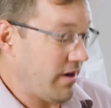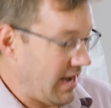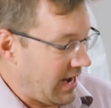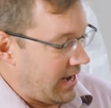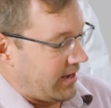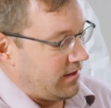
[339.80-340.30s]

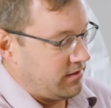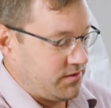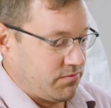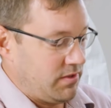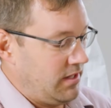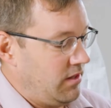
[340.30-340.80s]
not,
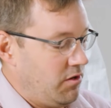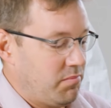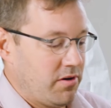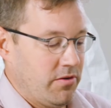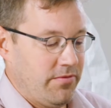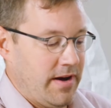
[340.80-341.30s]
it's really low
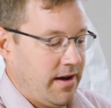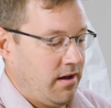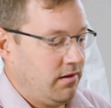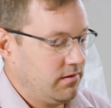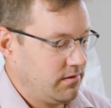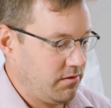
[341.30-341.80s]

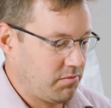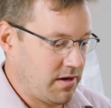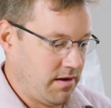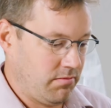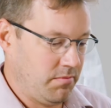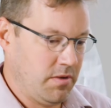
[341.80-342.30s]
profile, no
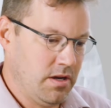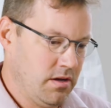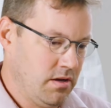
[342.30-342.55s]
problem.